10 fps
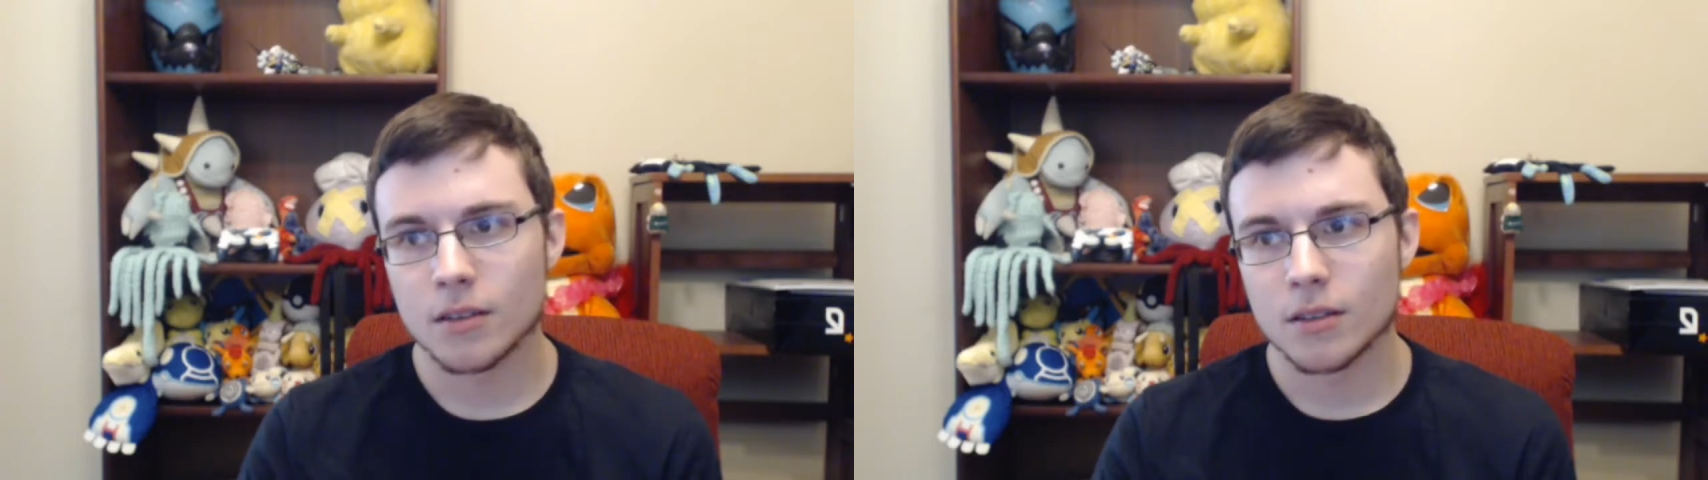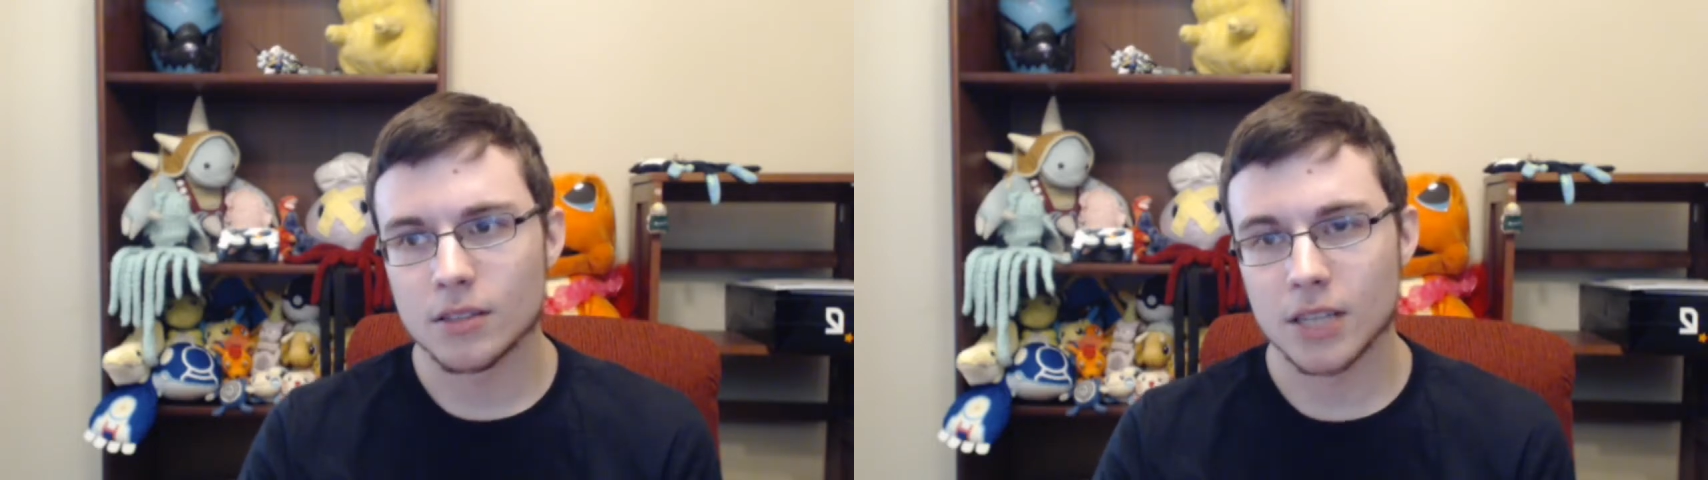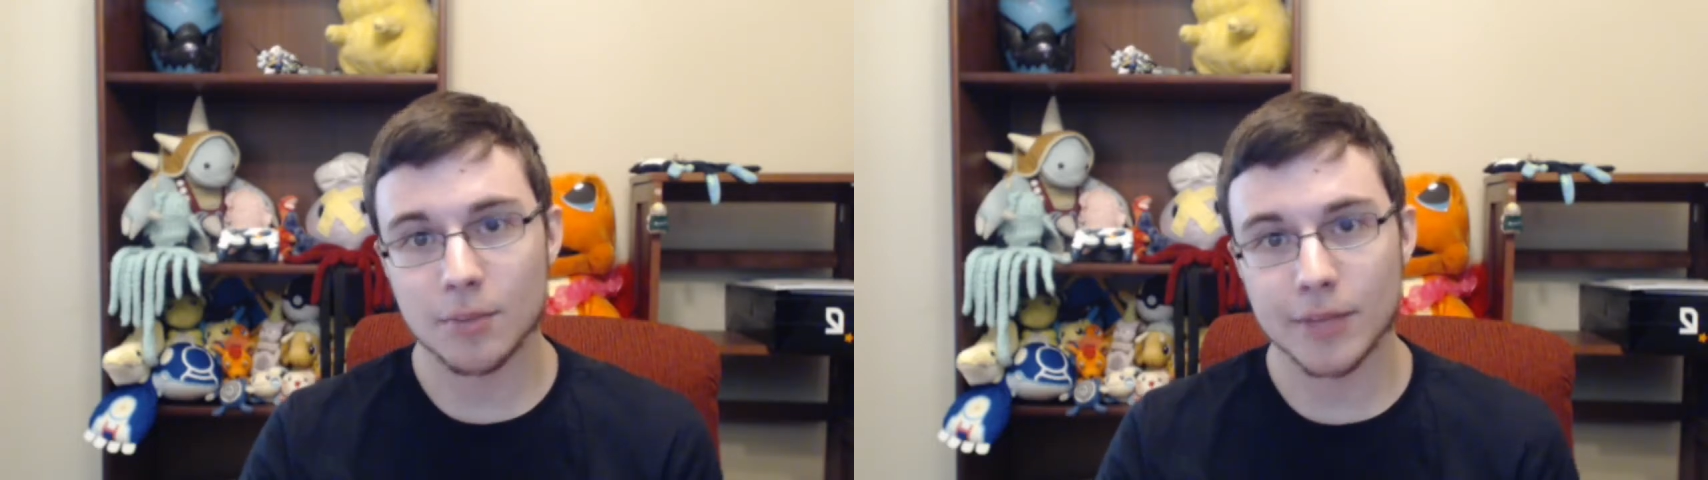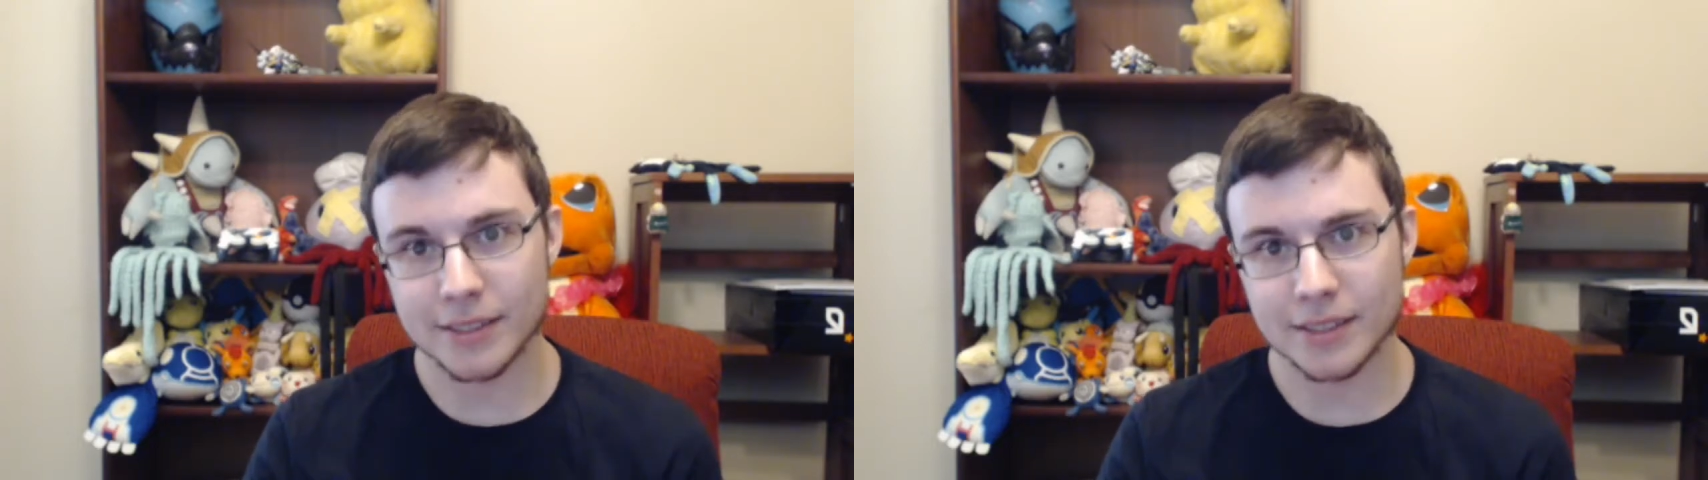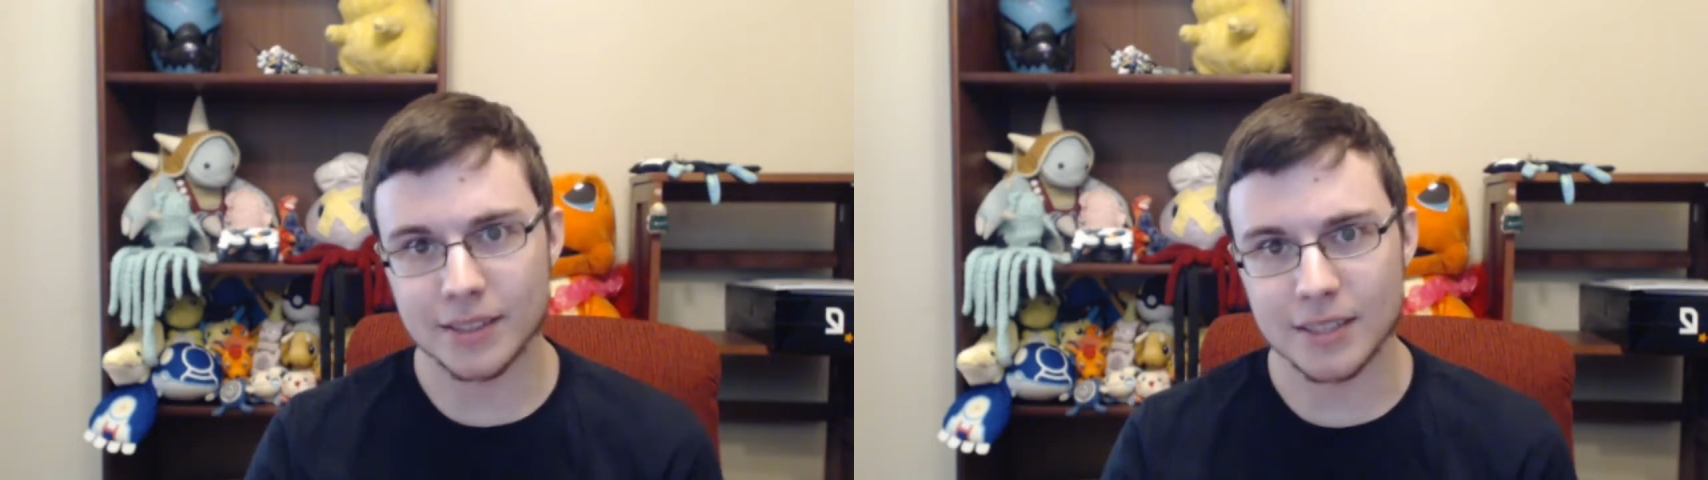top like
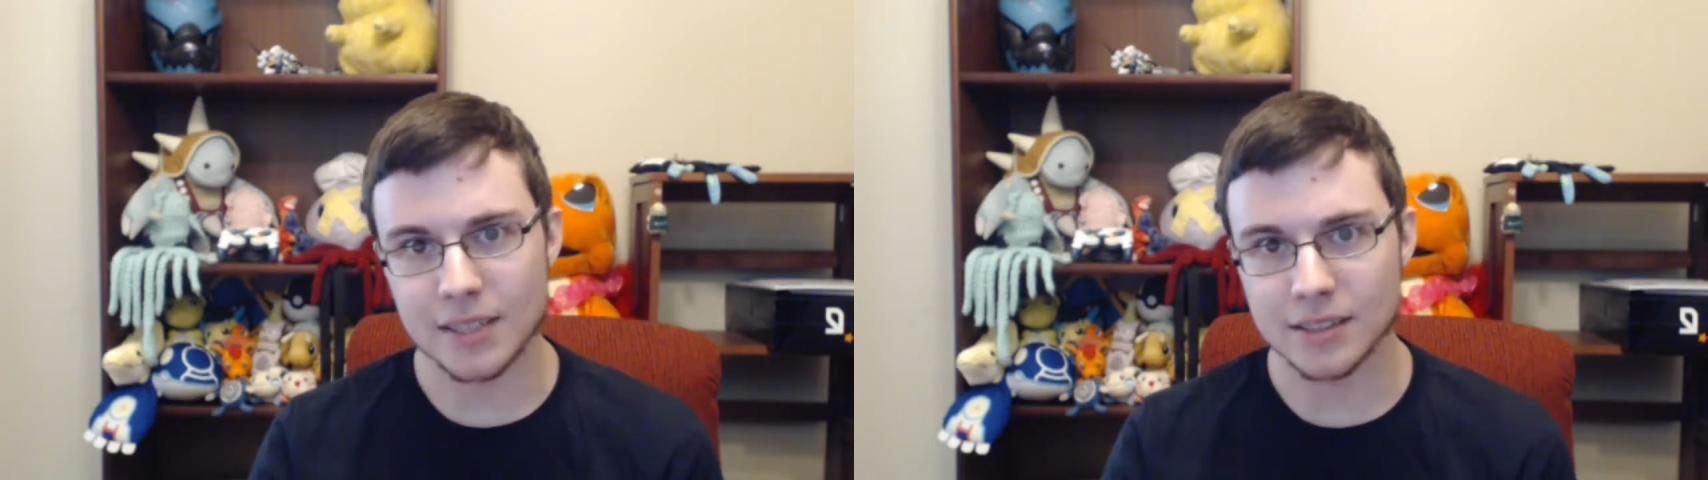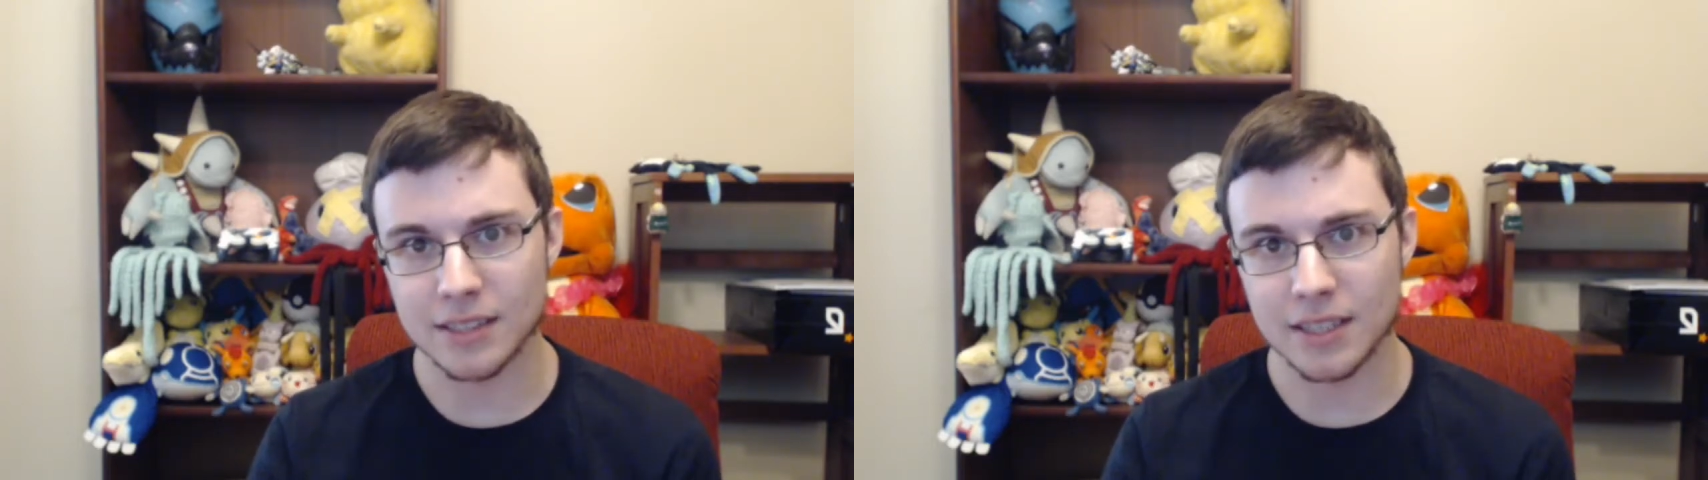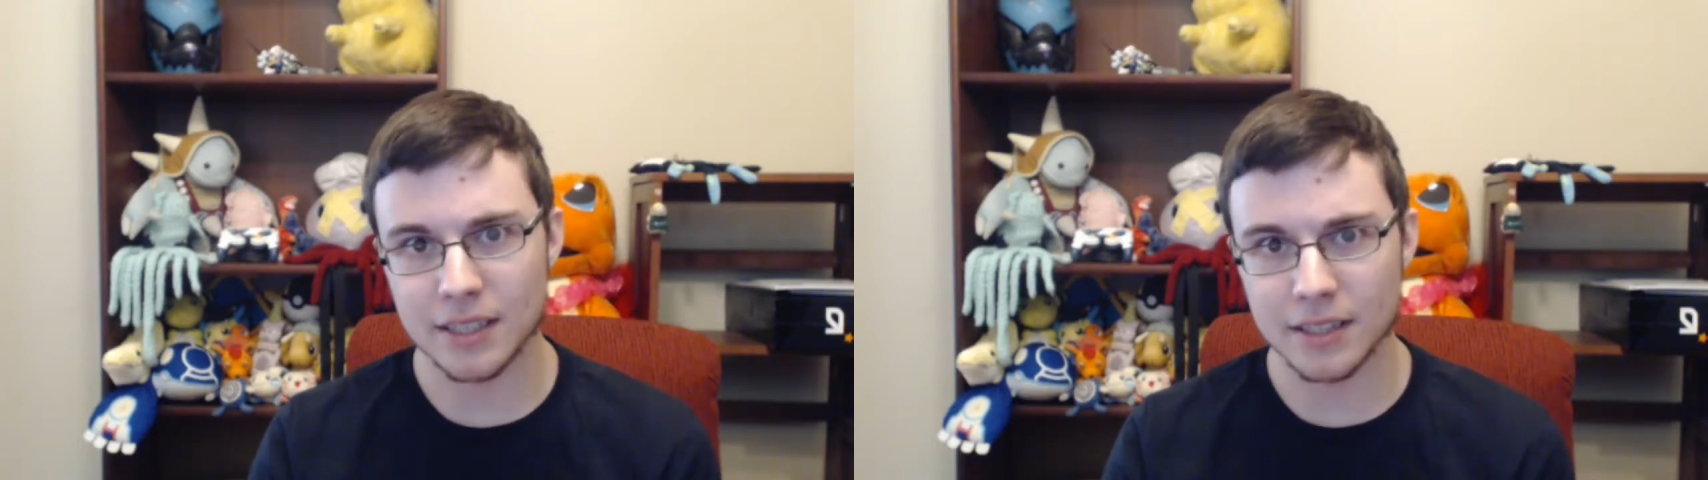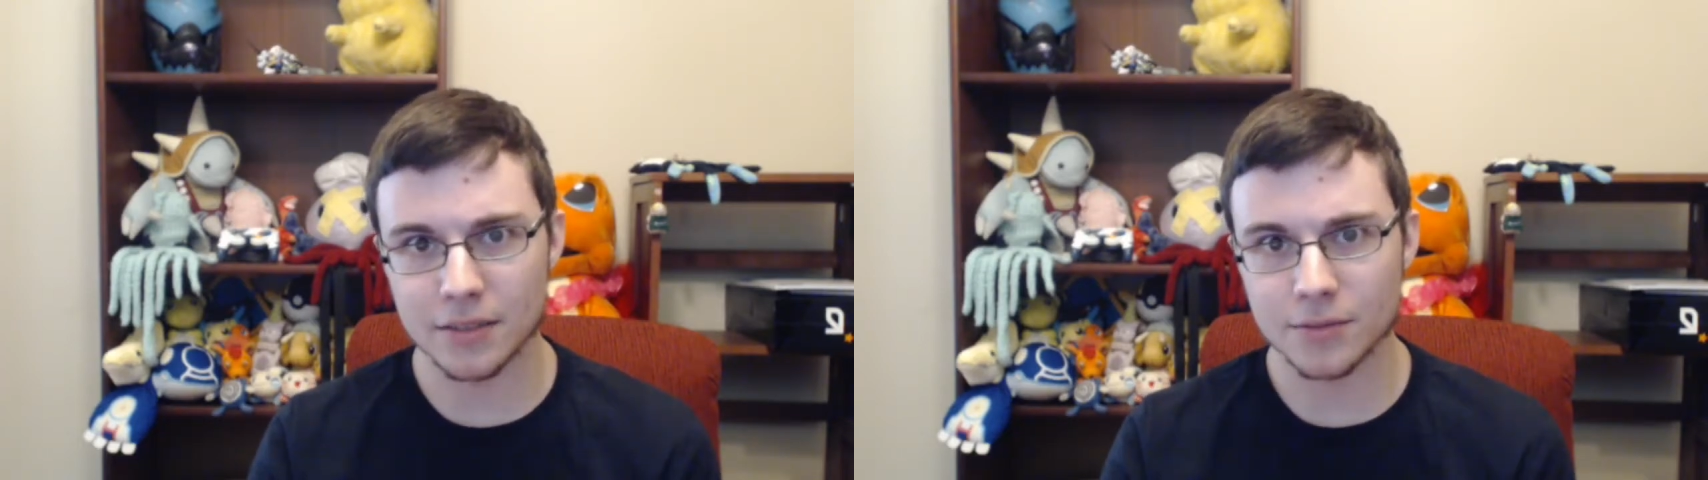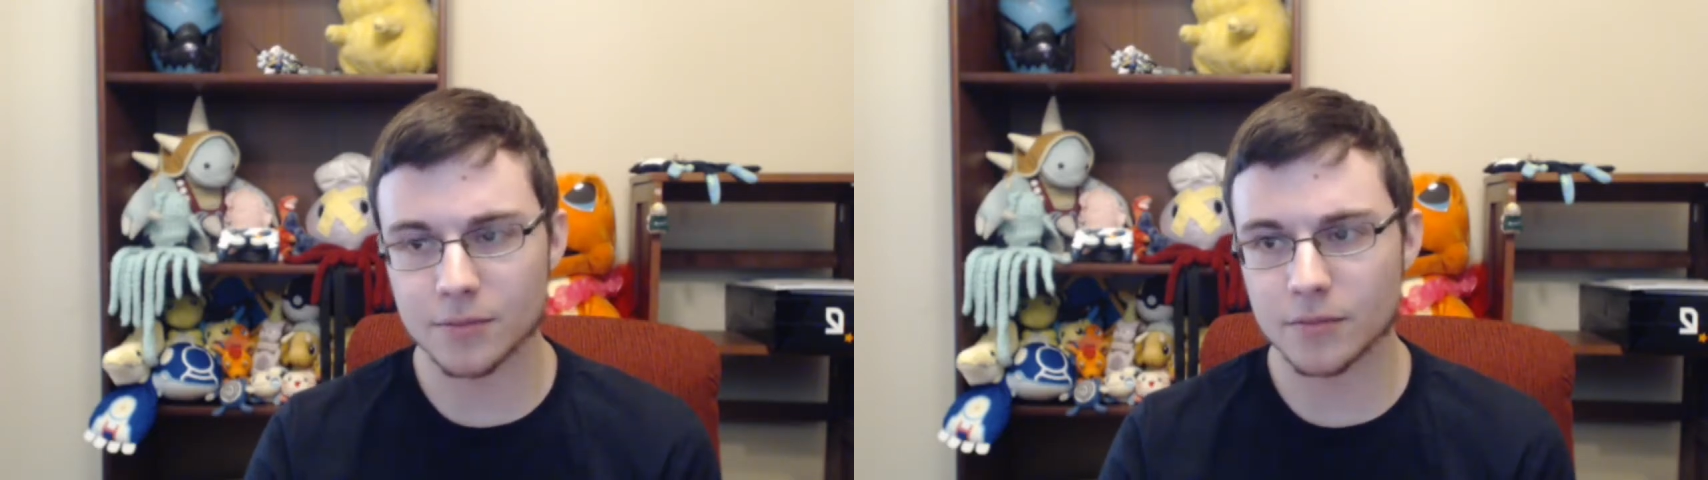16 seeding